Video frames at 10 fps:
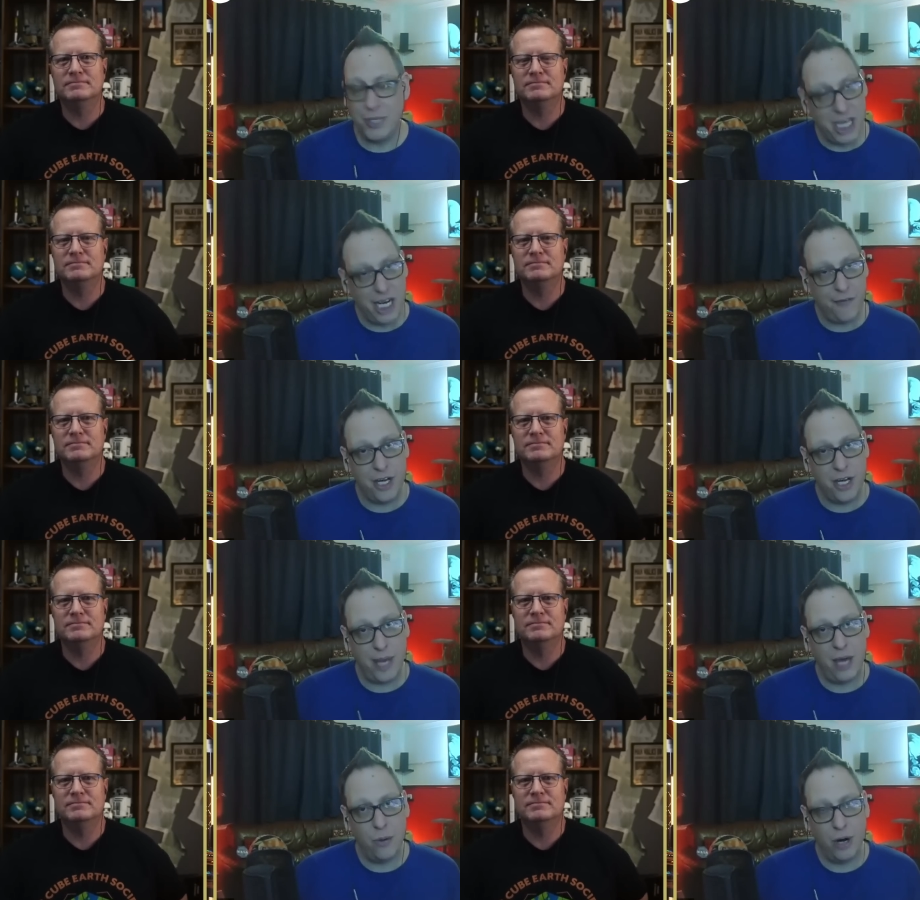Speaker 1: a particularly fun
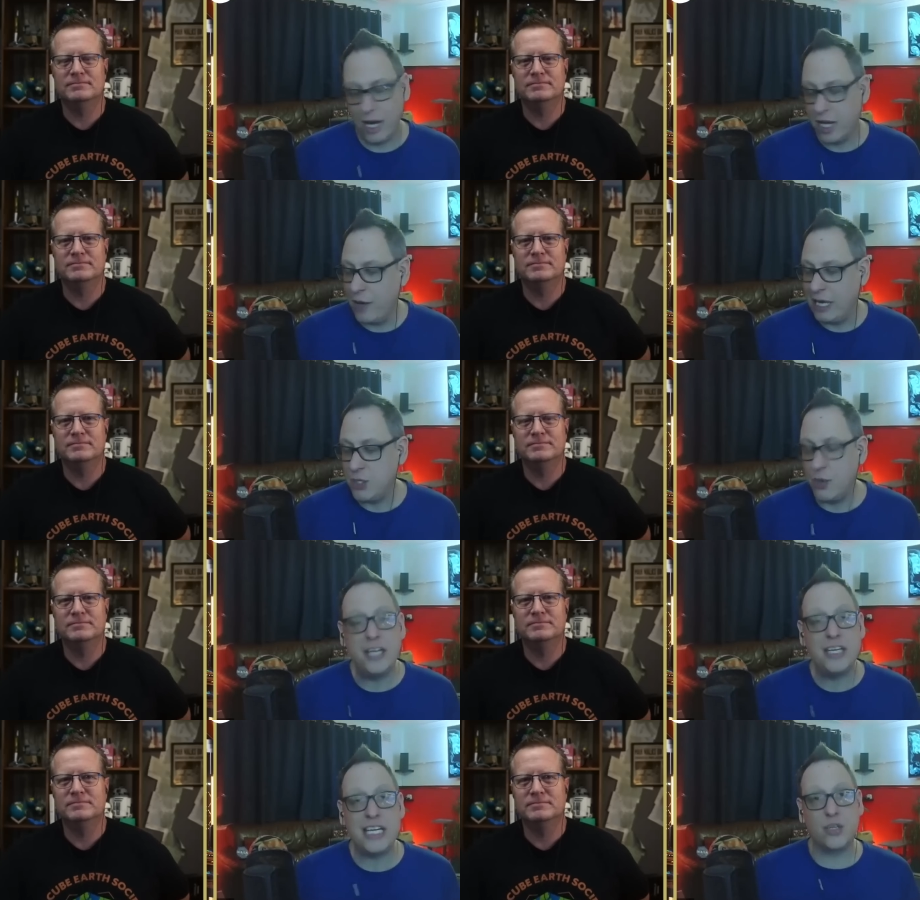debate where I go into
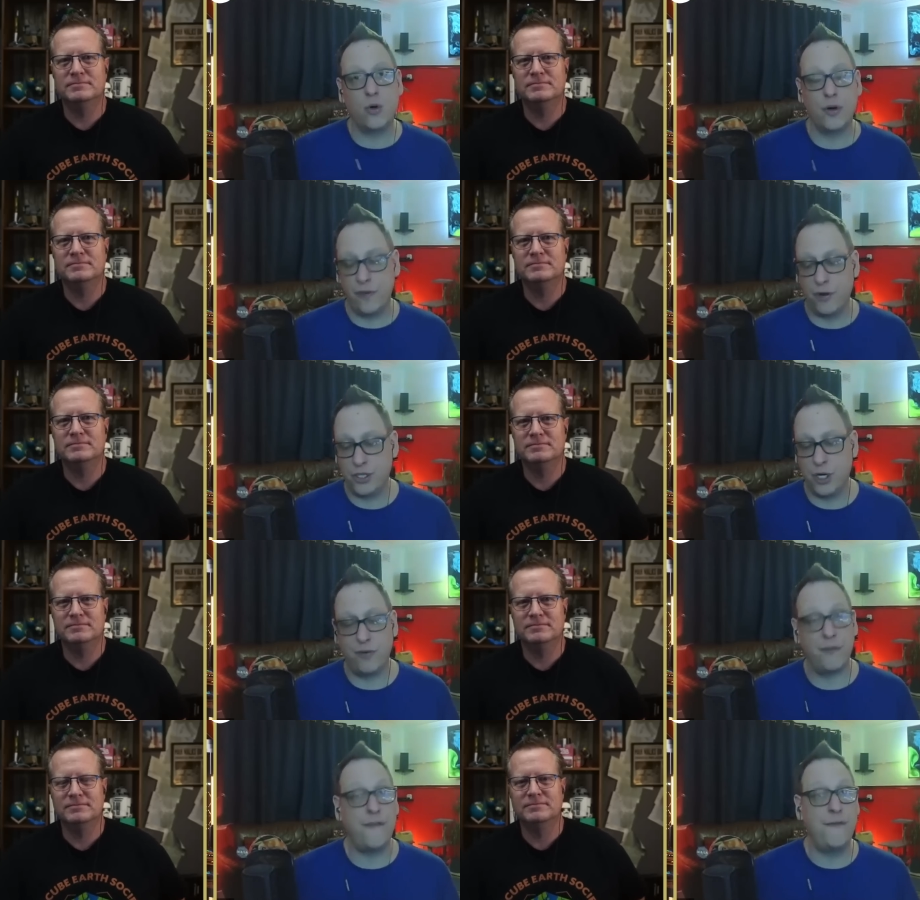a Discord
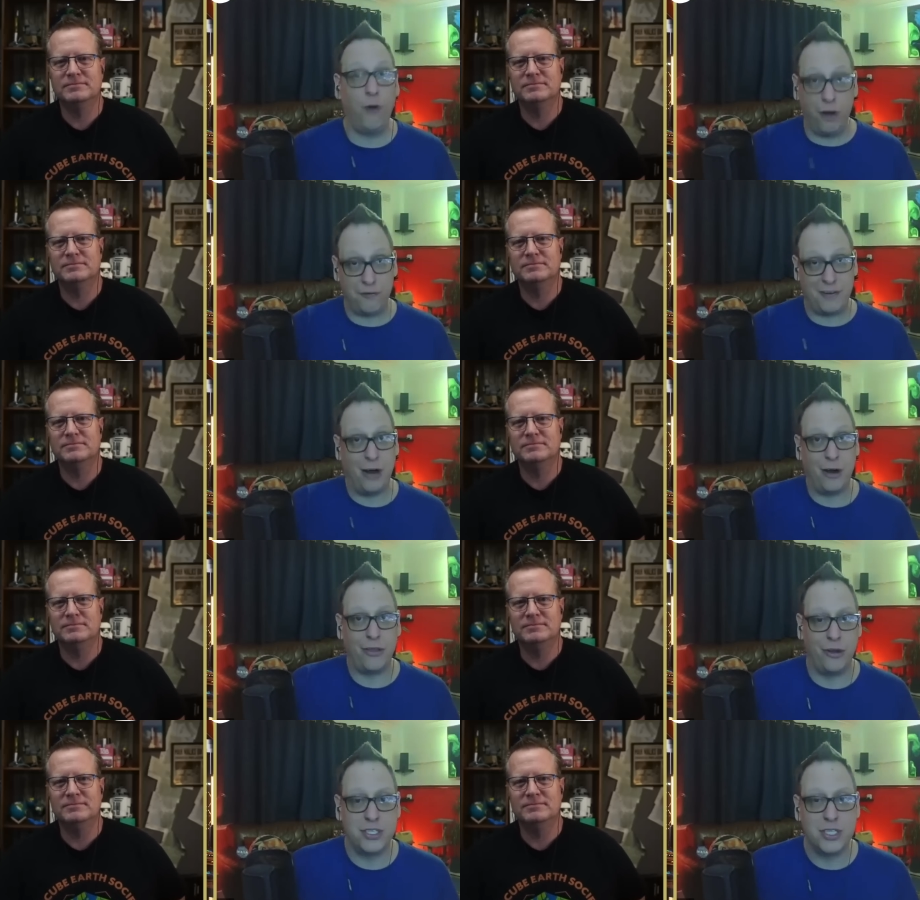server full of flat
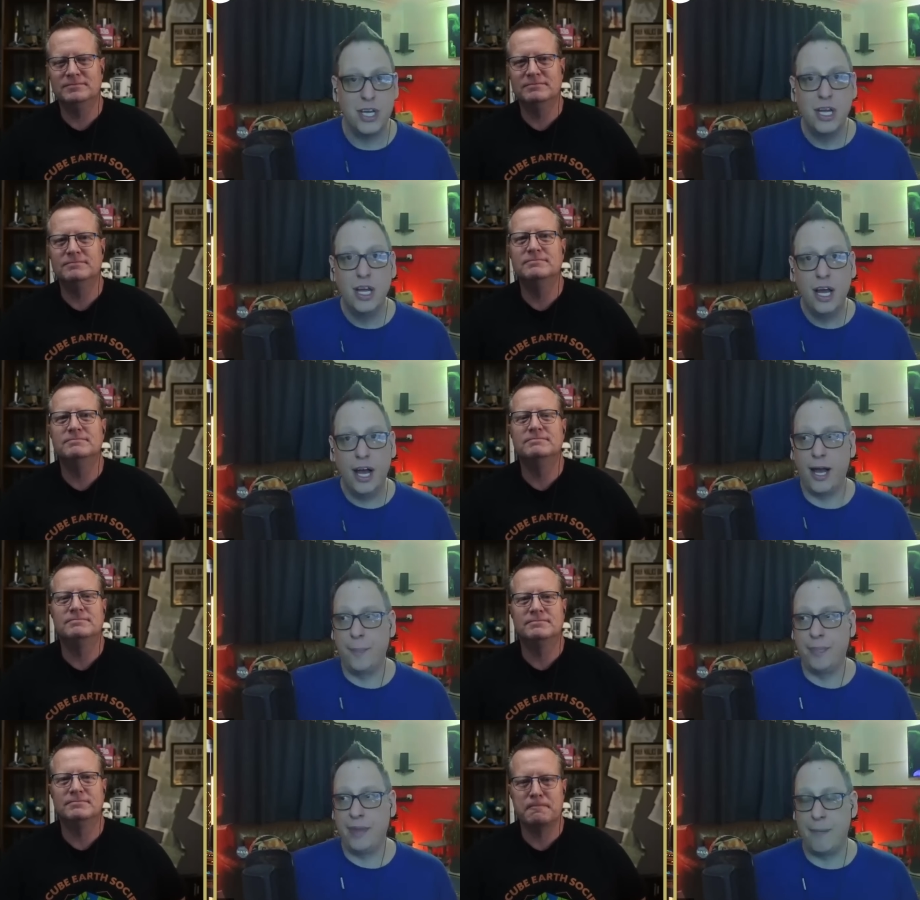earthers
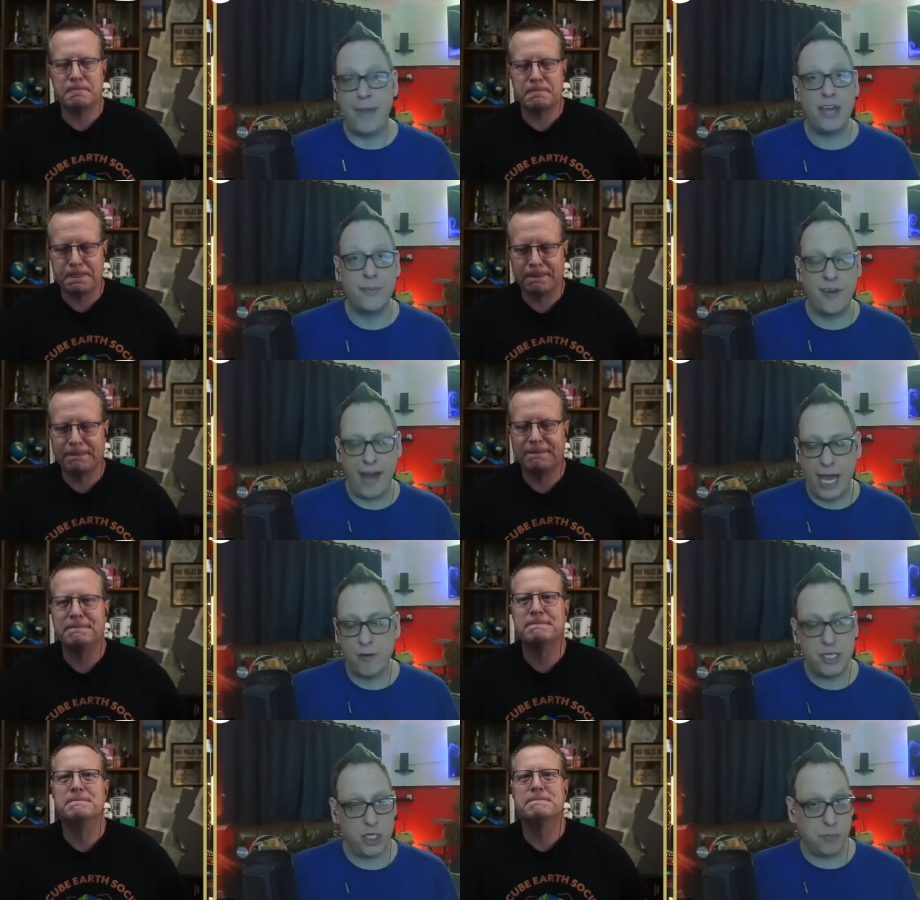um, and make them very
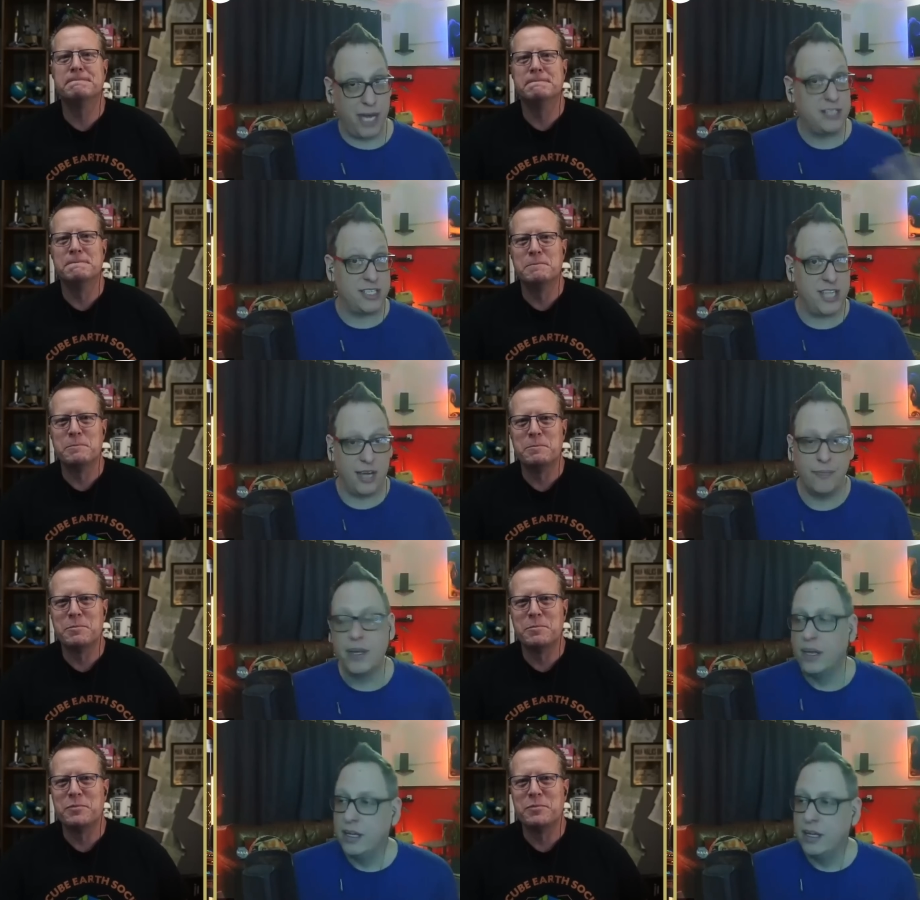angry just by existing.